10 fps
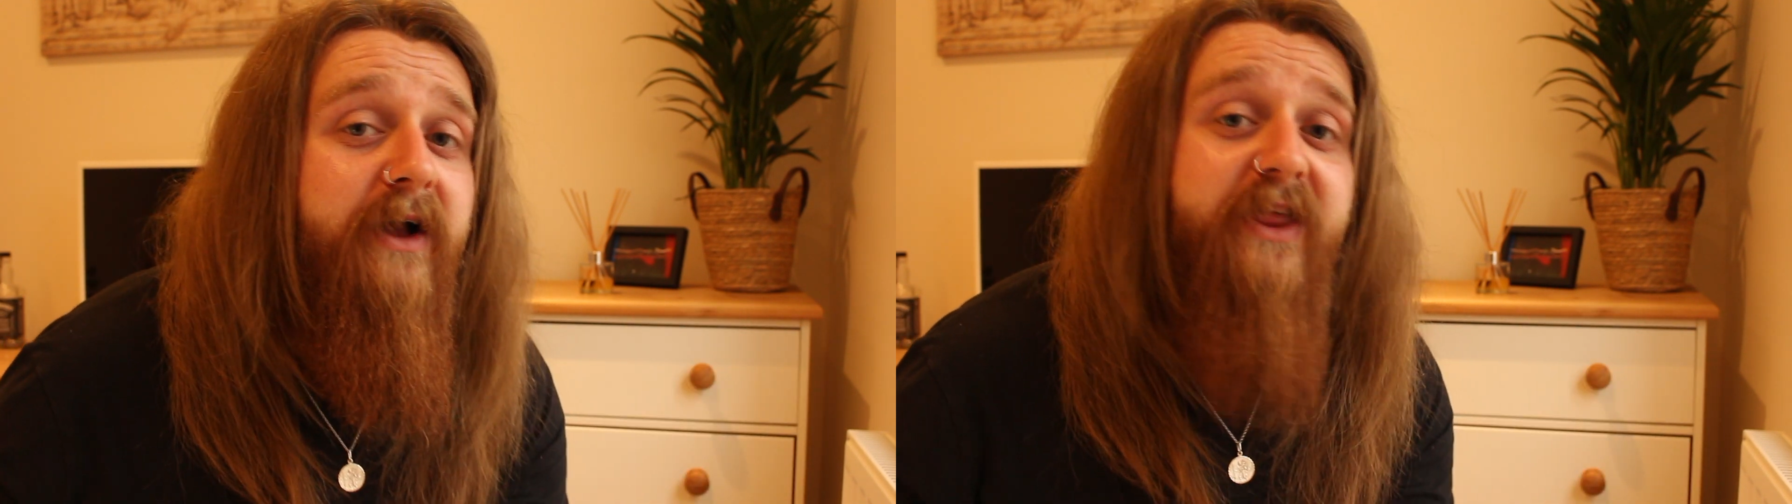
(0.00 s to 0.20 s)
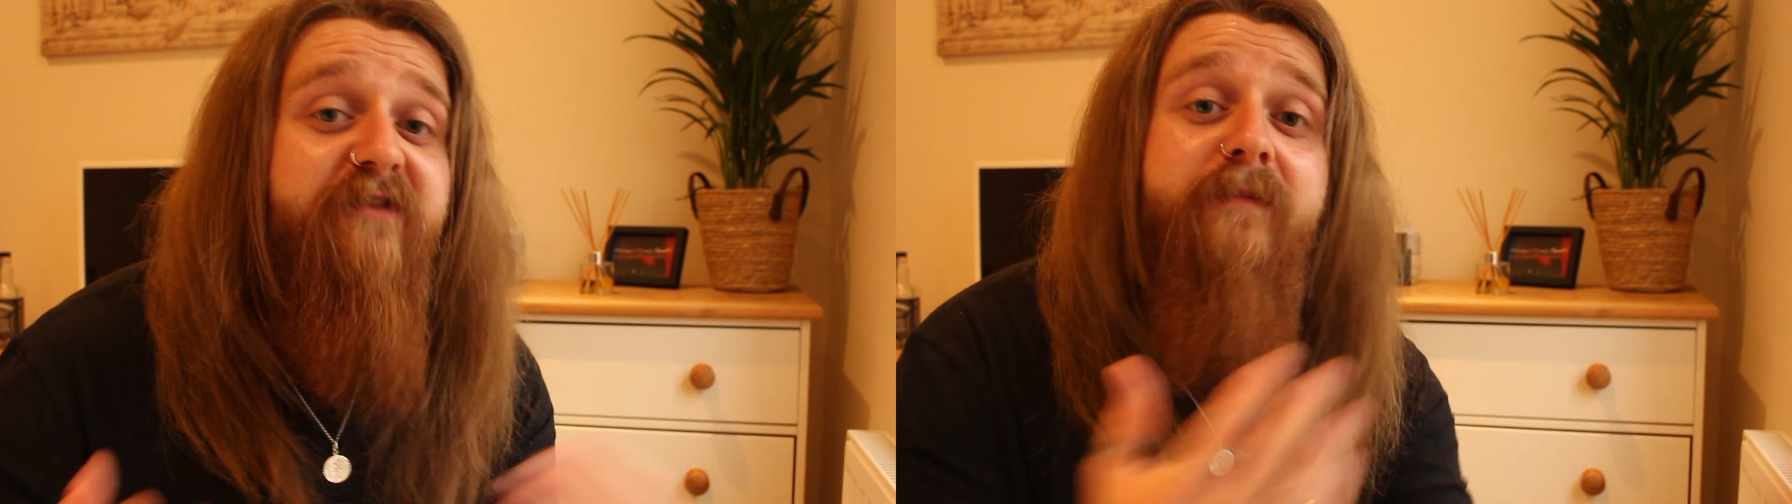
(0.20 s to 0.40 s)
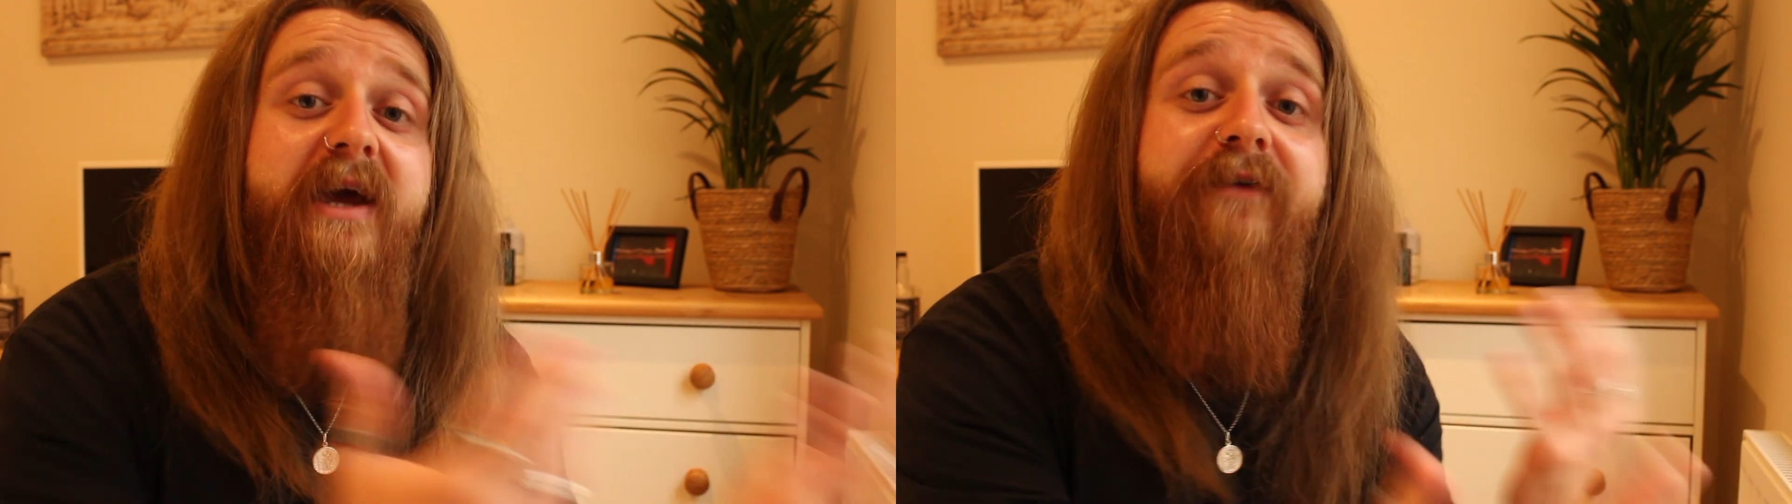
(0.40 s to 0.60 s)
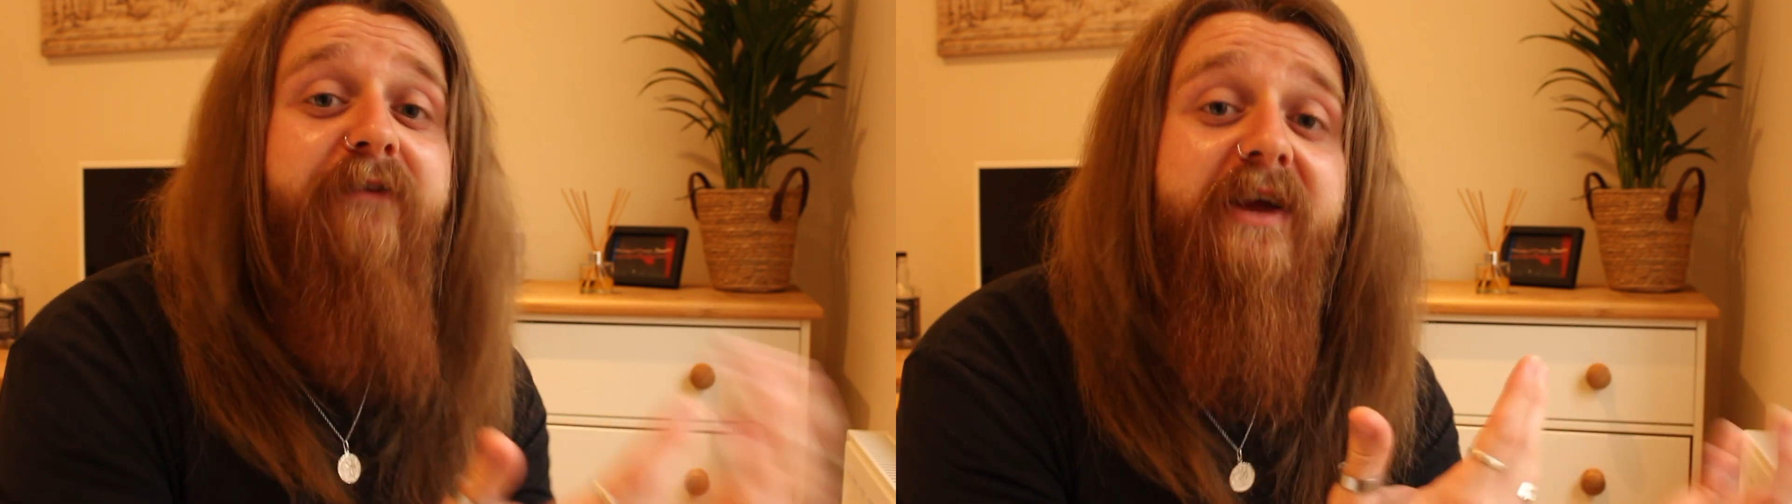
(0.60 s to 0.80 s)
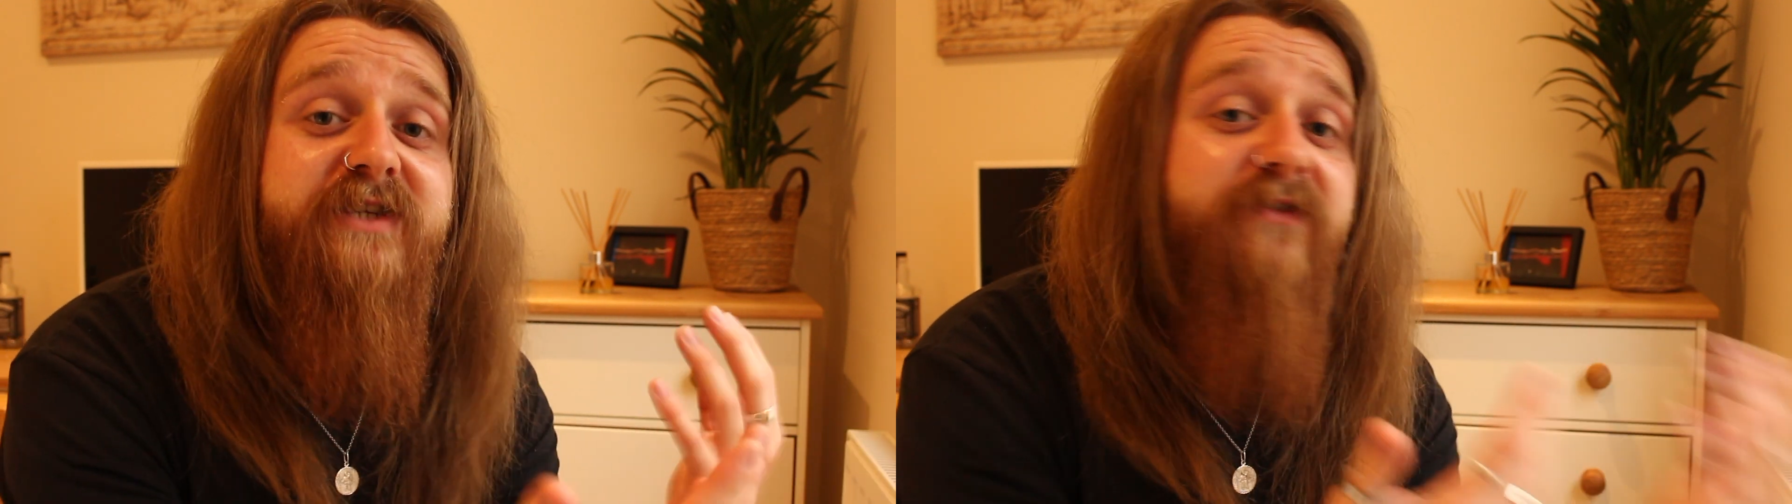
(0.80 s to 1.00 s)
they've made
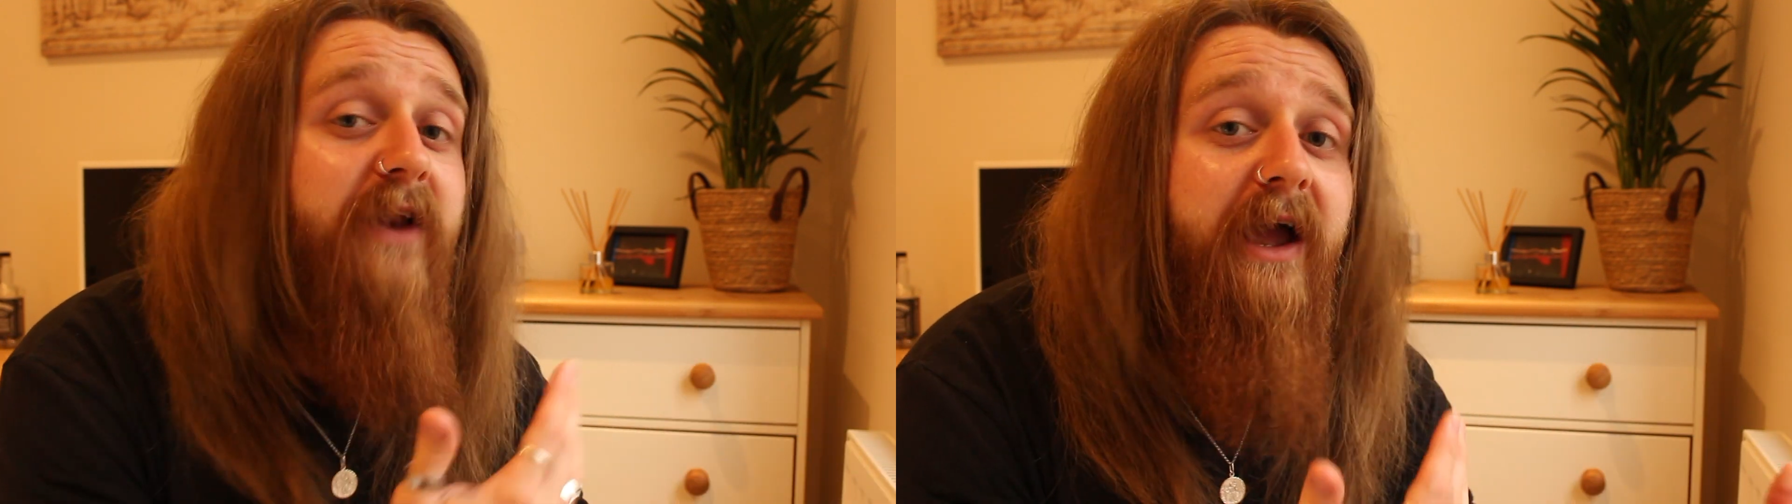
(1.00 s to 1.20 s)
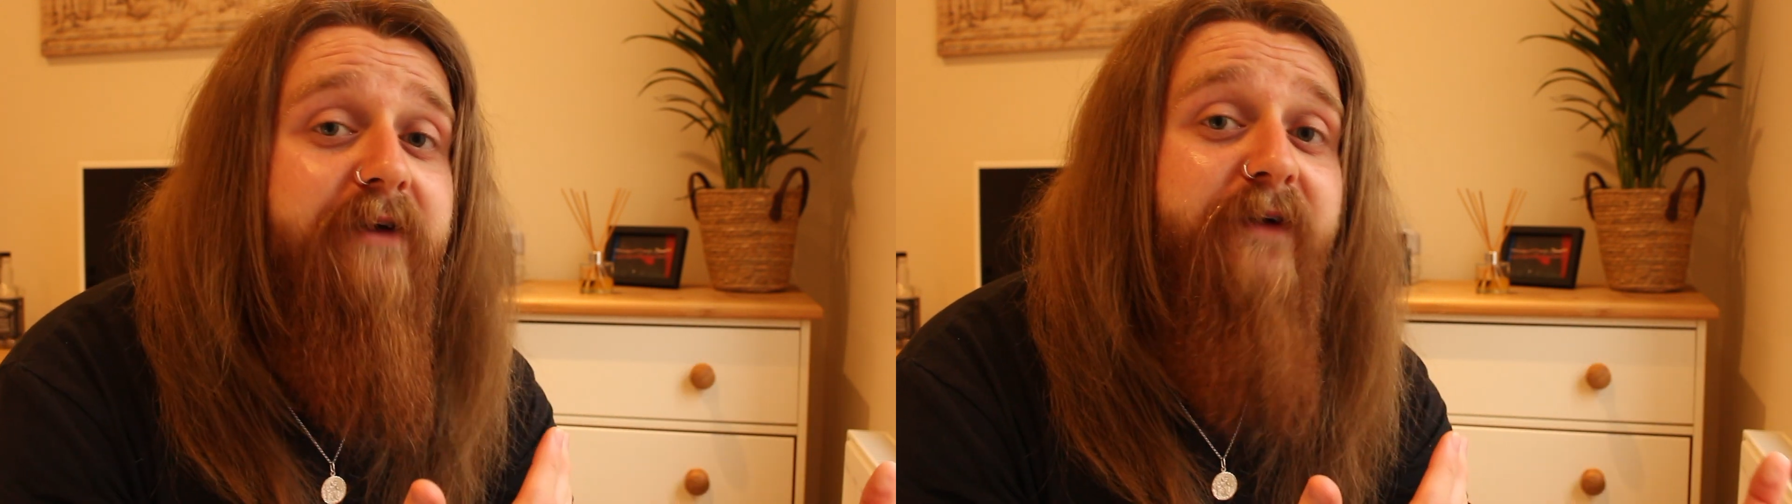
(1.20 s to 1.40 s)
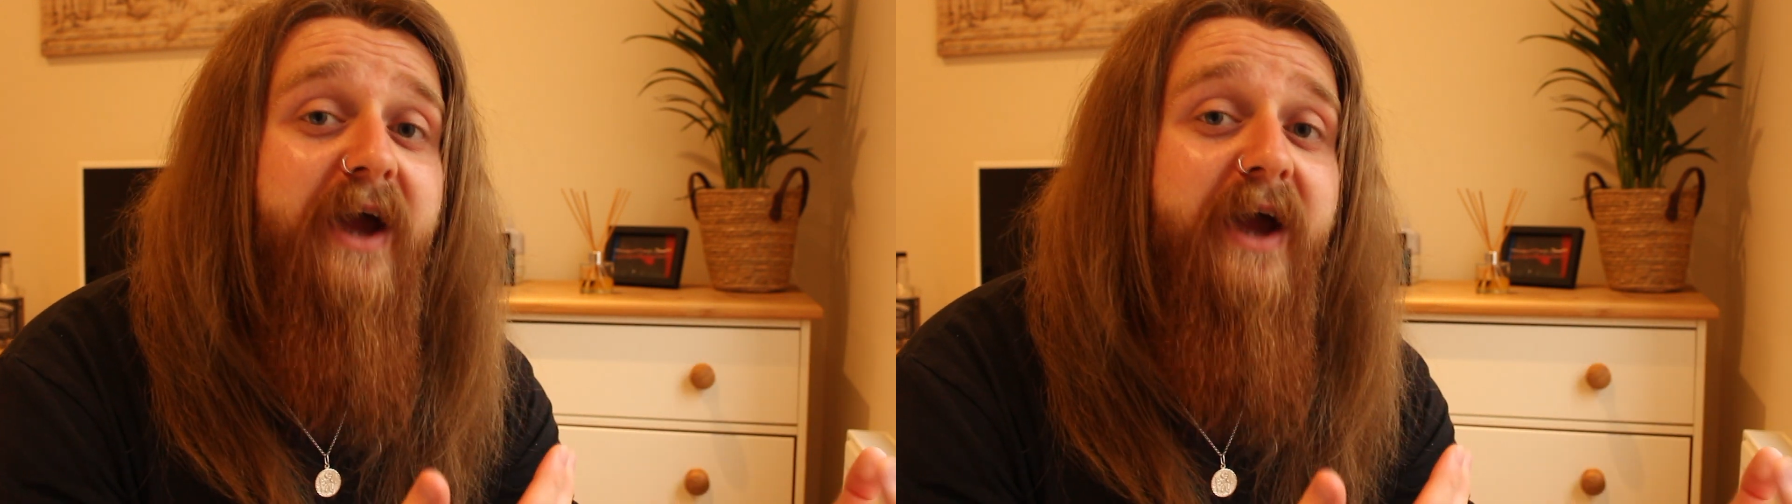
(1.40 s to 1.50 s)
friends for life